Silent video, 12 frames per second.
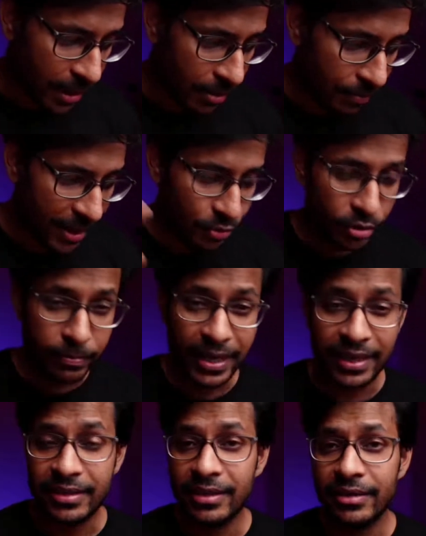are password
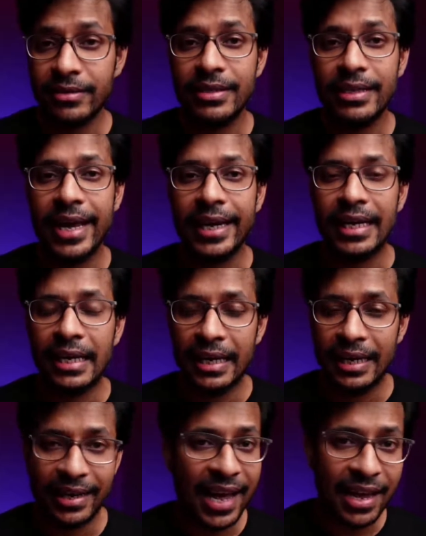managers like
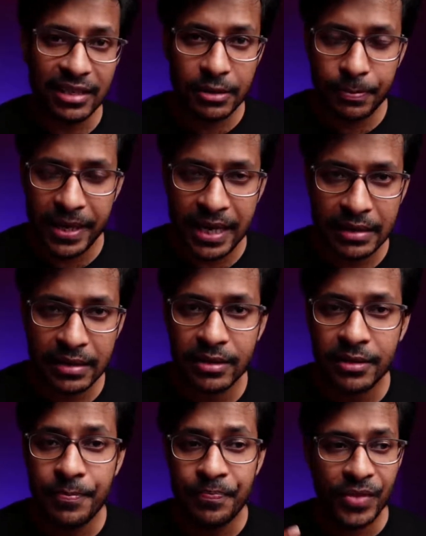
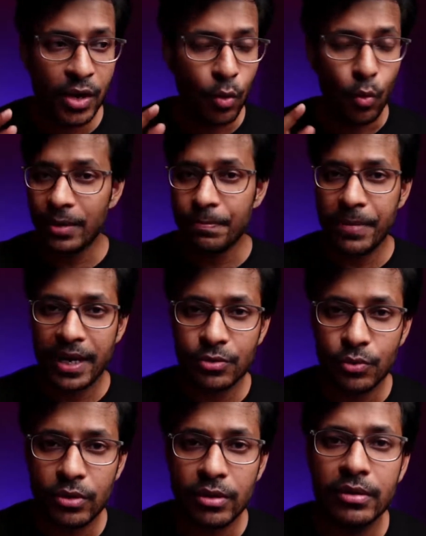LastPass, One
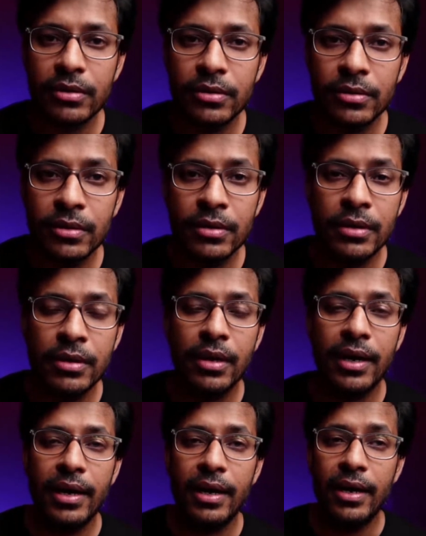Password,
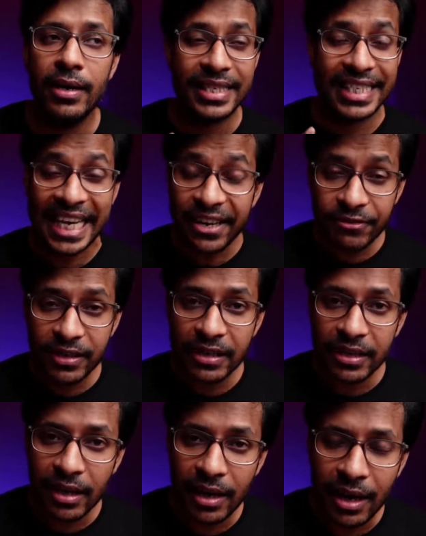Safe
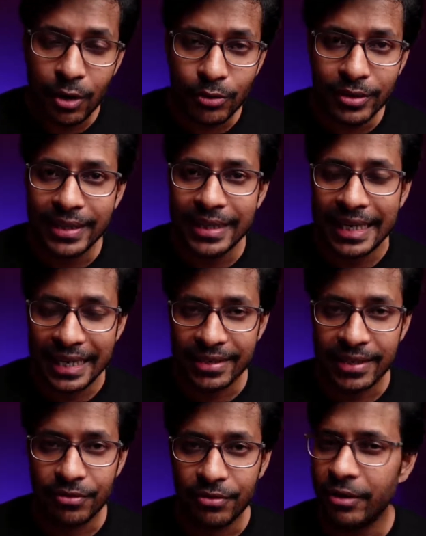in the Cloud,
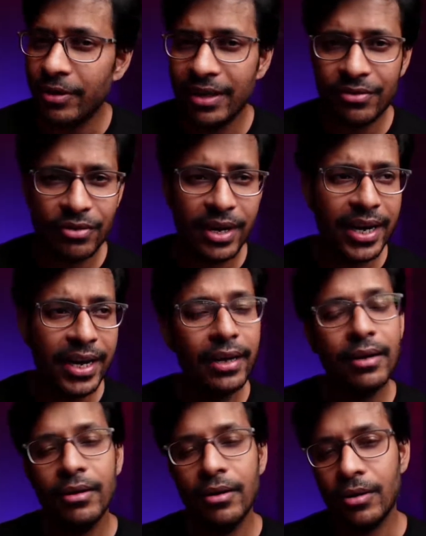etc. You can
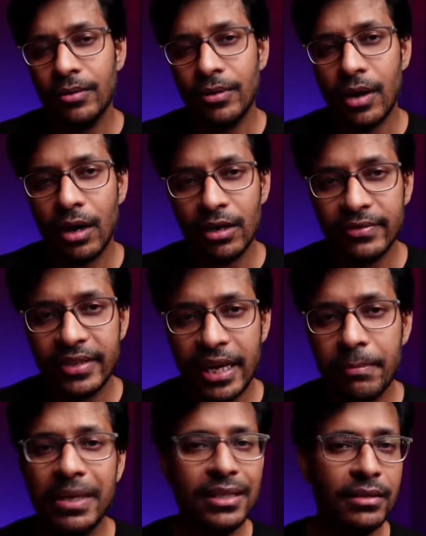try all of
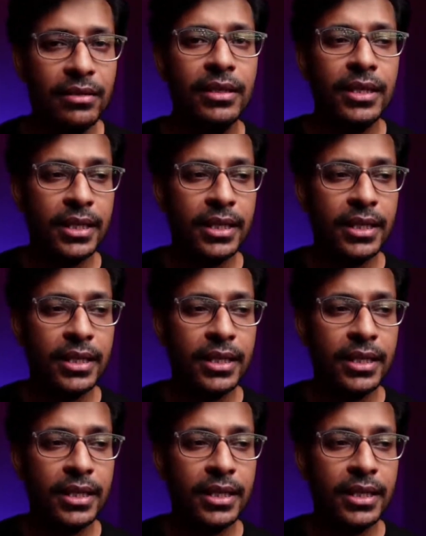them, but